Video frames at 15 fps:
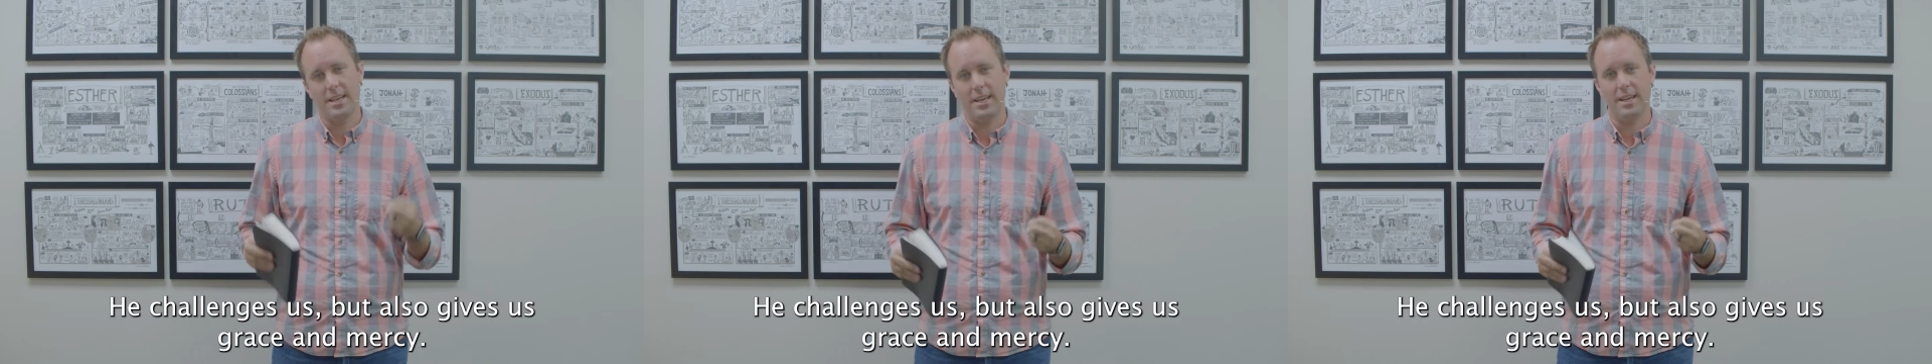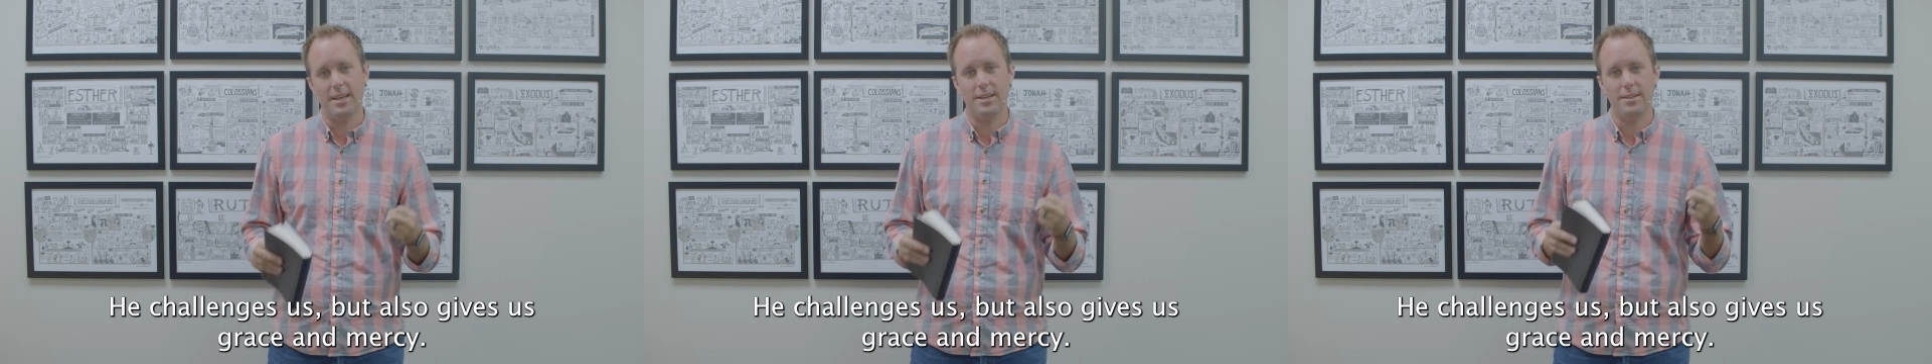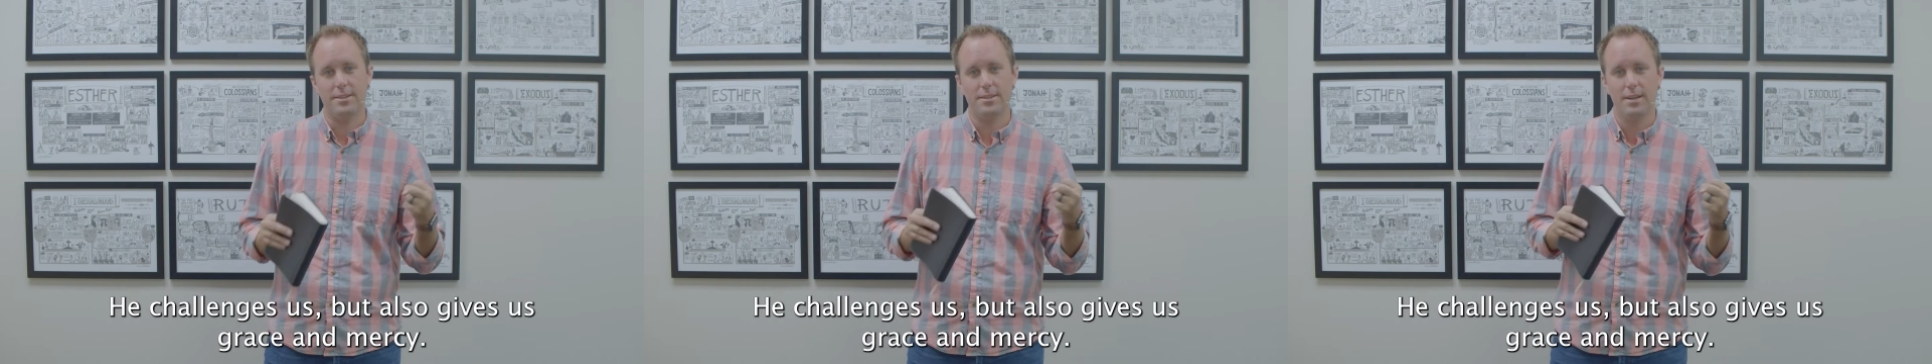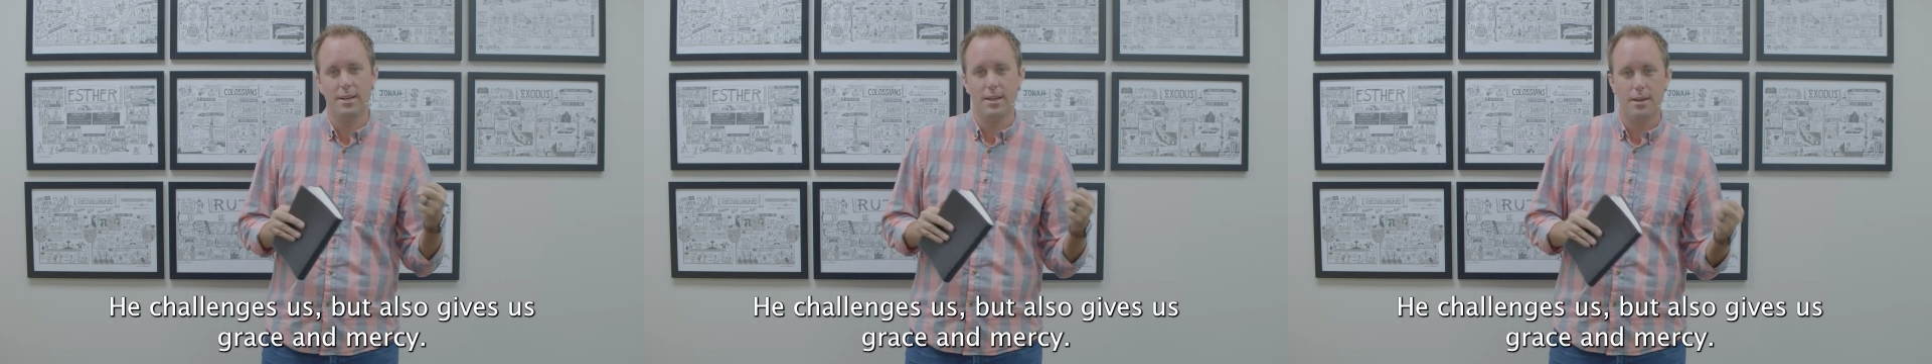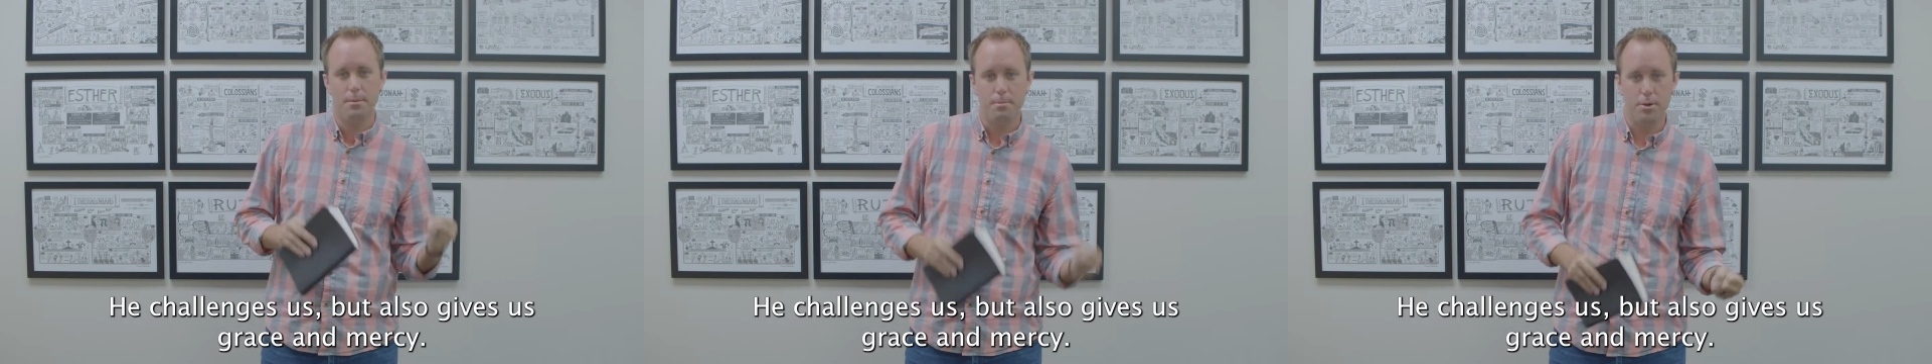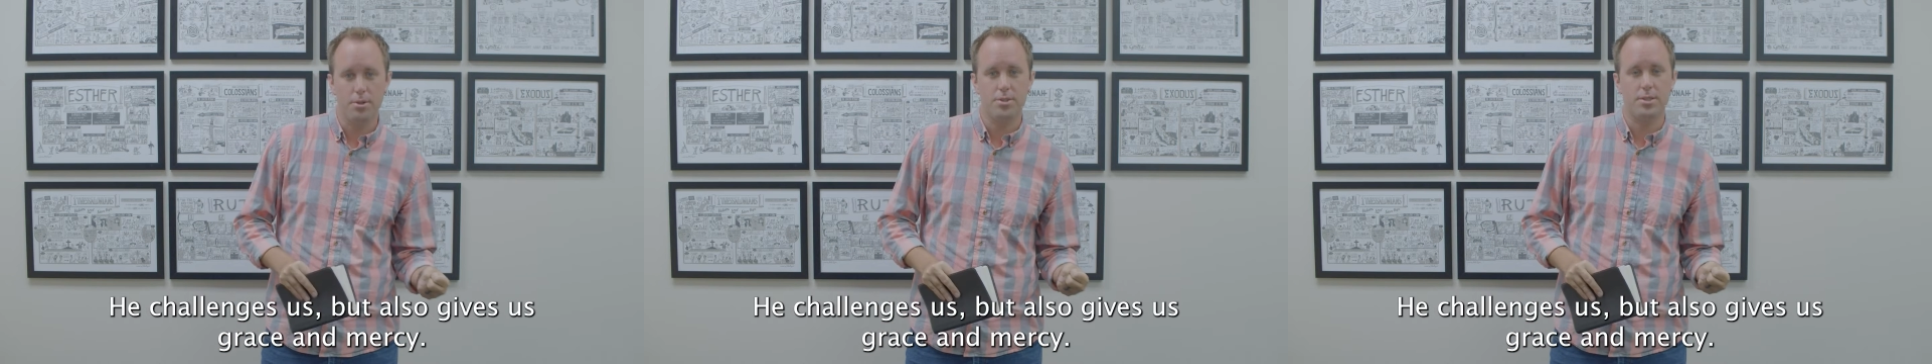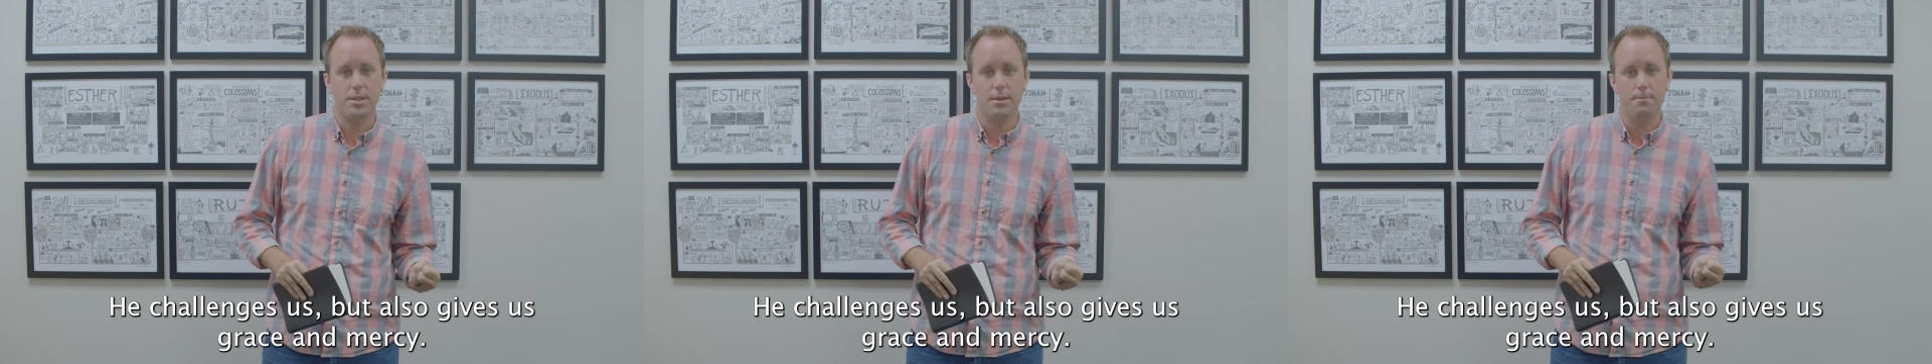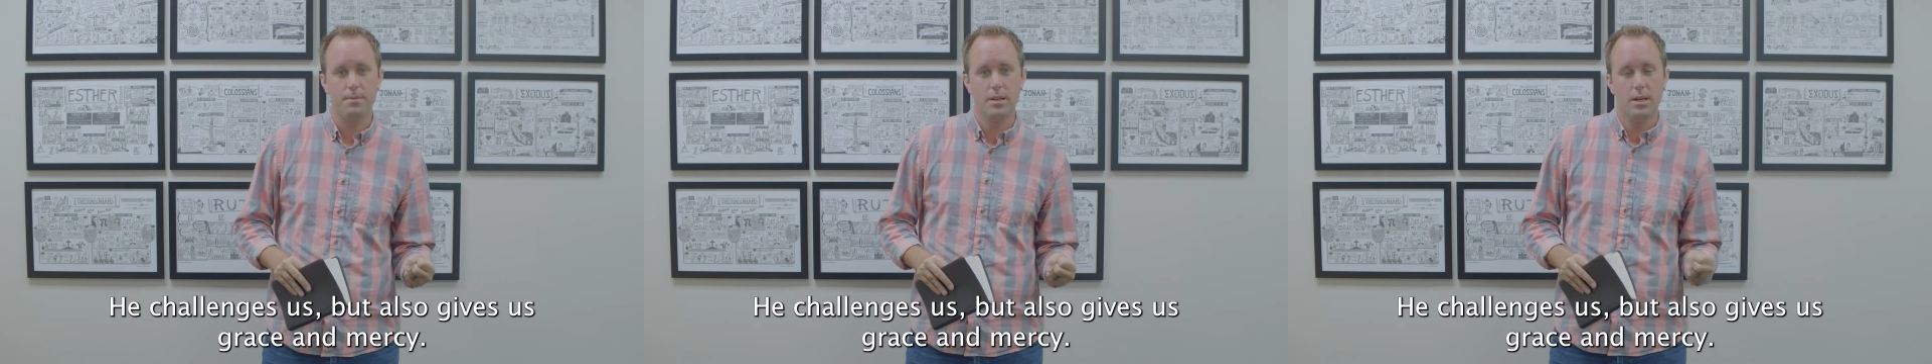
and mercy.